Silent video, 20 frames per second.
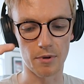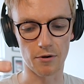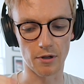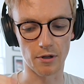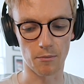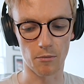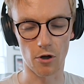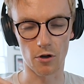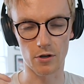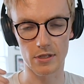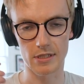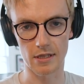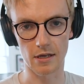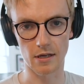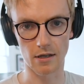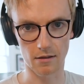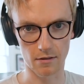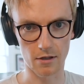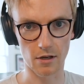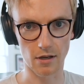building blocks
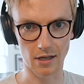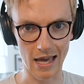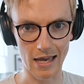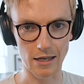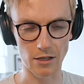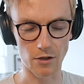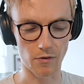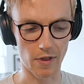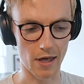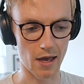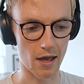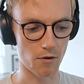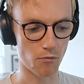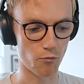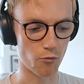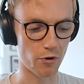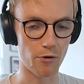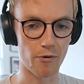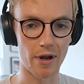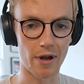that get you there,
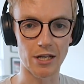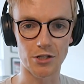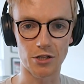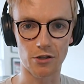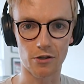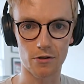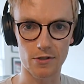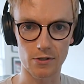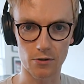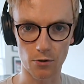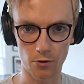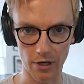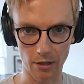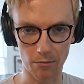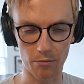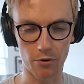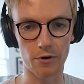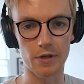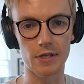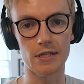and rearranging those talking
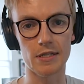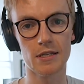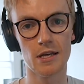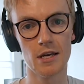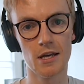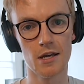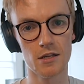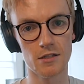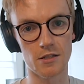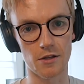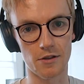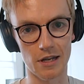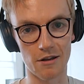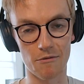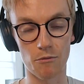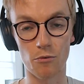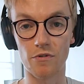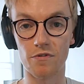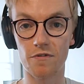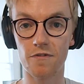points so that
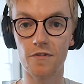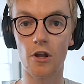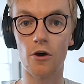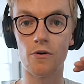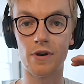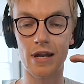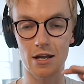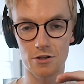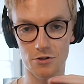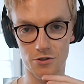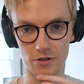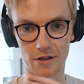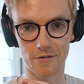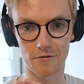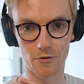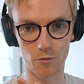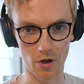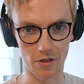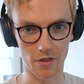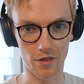it would flow naturally
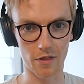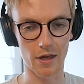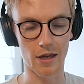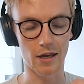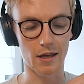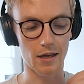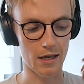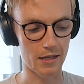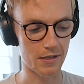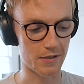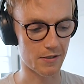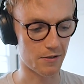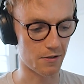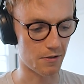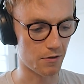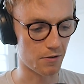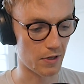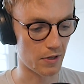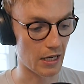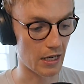from one thing
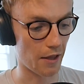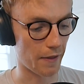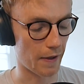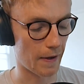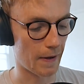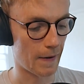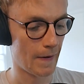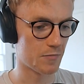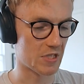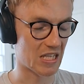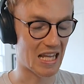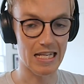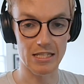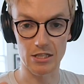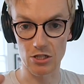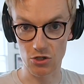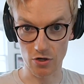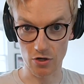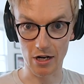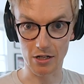into the other. So that's
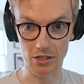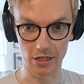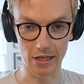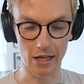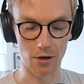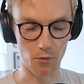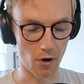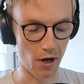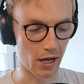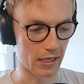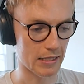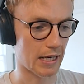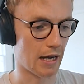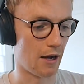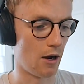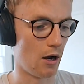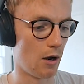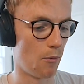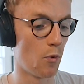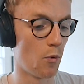the structure then worked
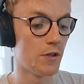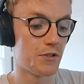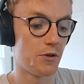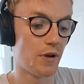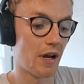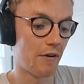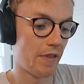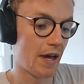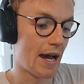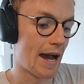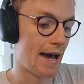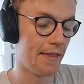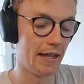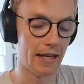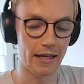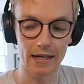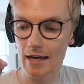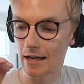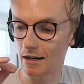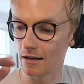out. And once you have that, then
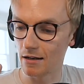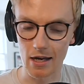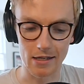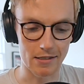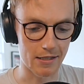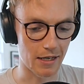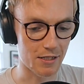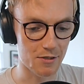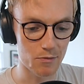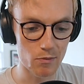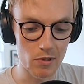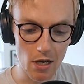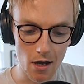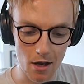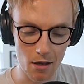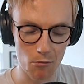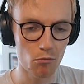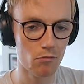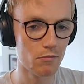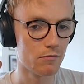again, I take some
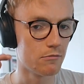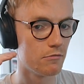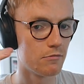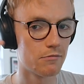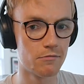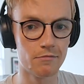time,